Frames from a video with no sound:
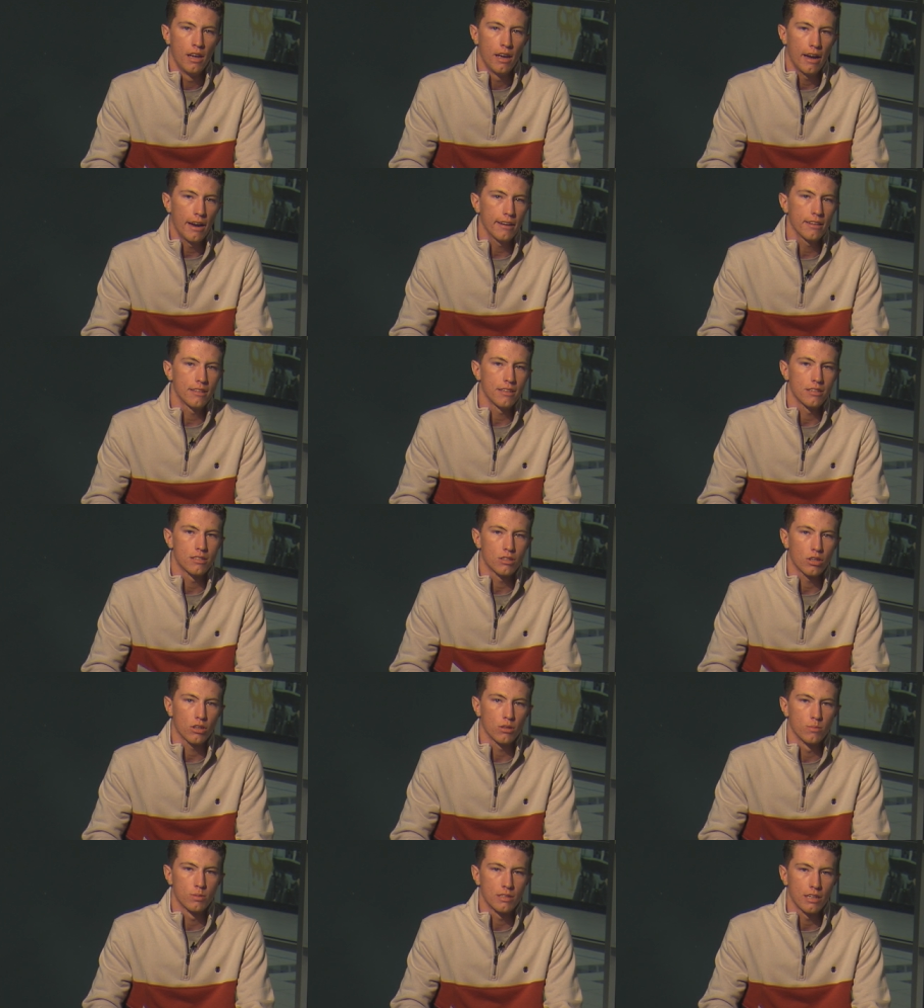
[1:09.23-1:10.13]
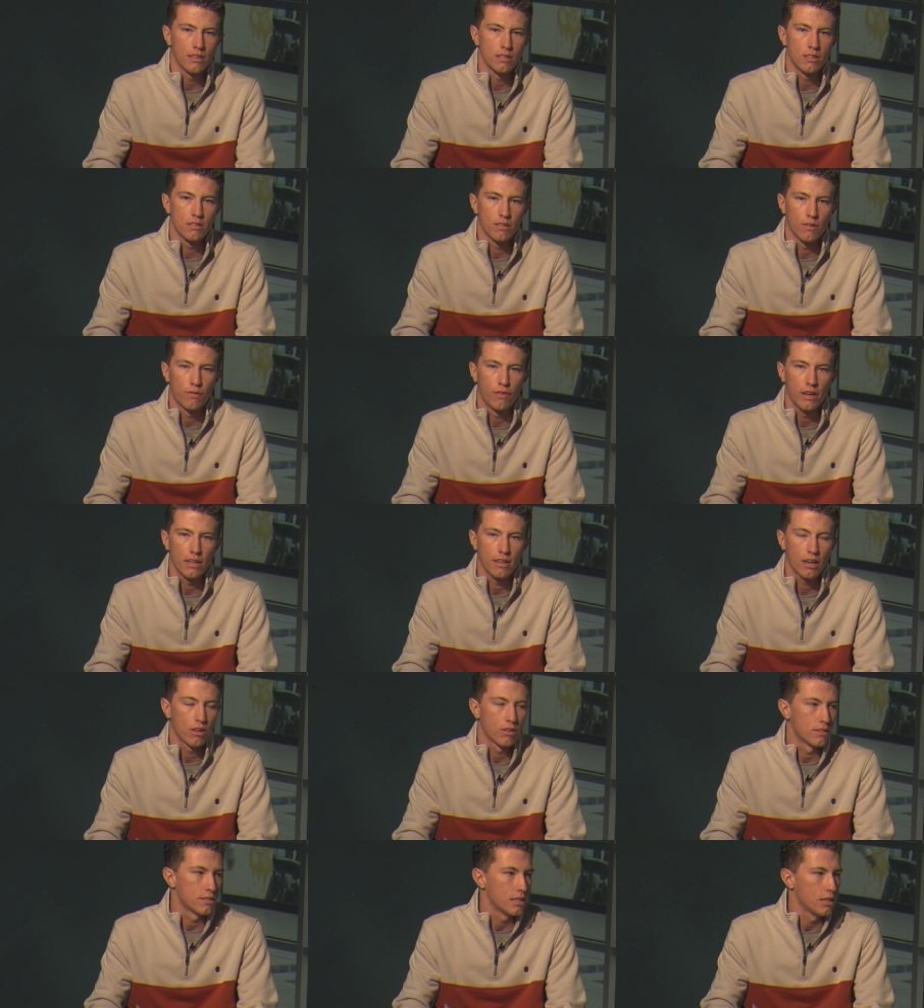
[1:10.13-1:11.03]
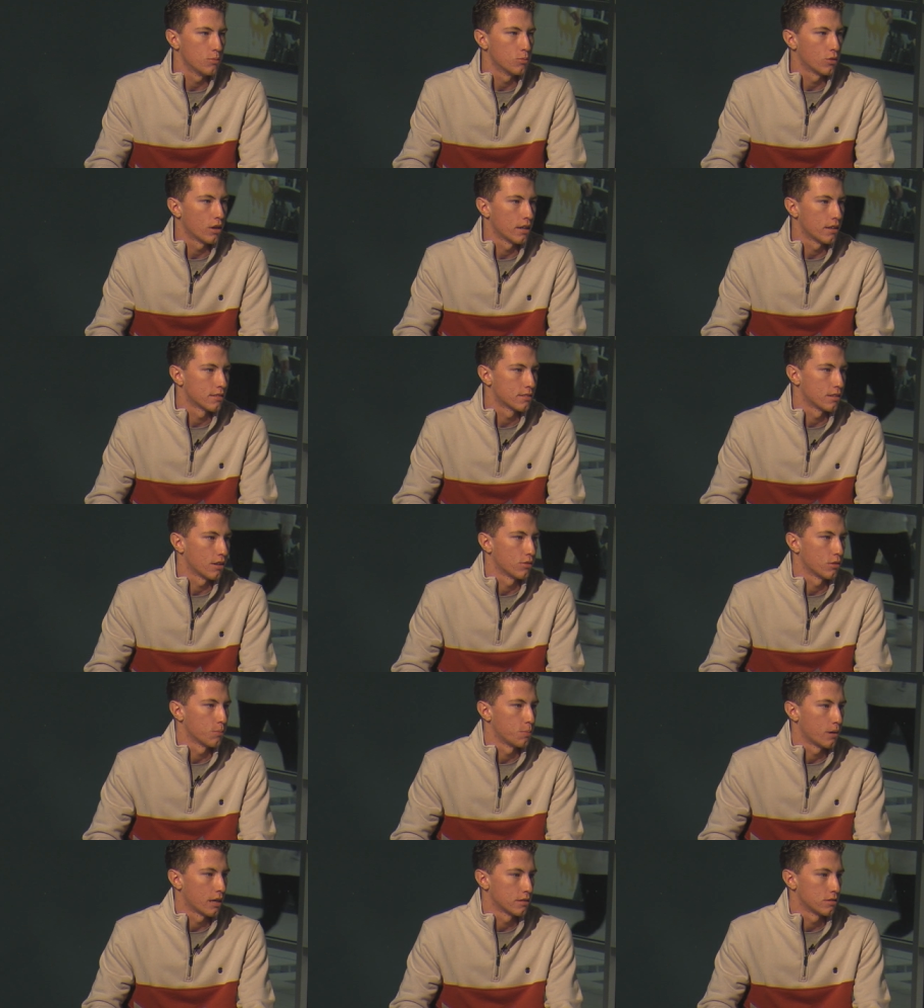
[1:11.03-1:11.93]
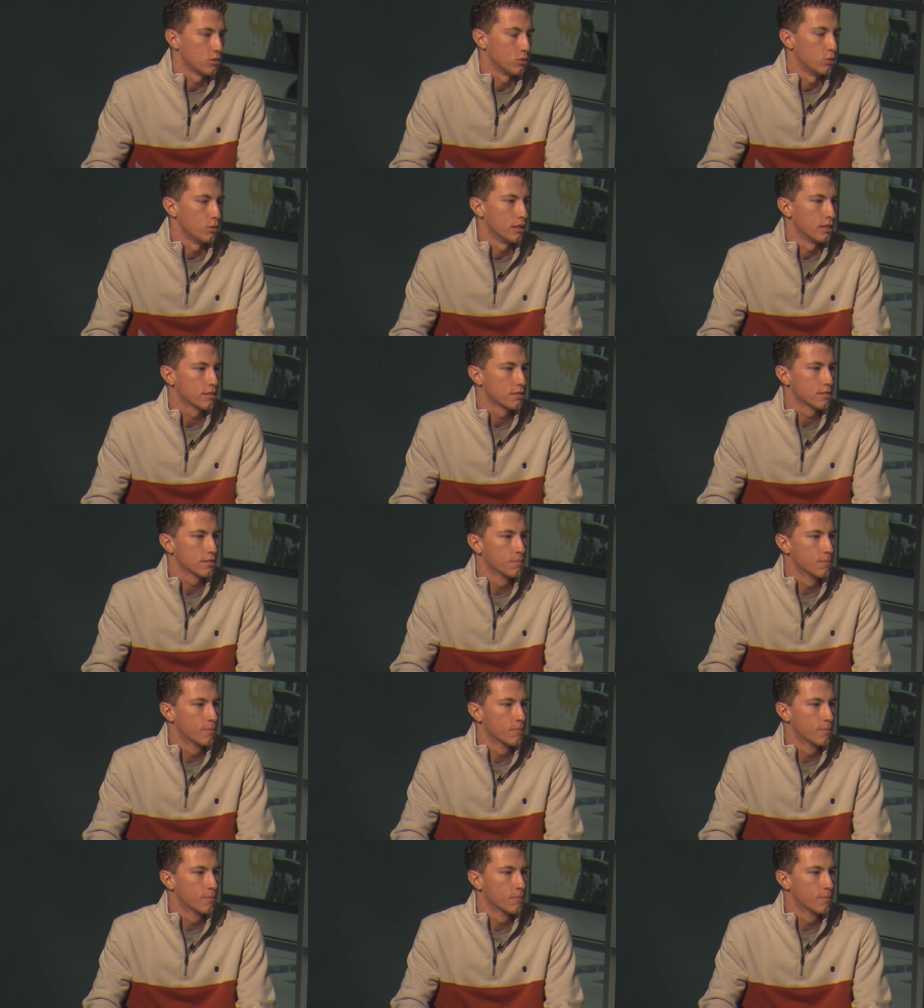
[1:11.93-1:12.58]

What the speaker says: How did these circumstances affect how the team ran itself the past 2 weeks?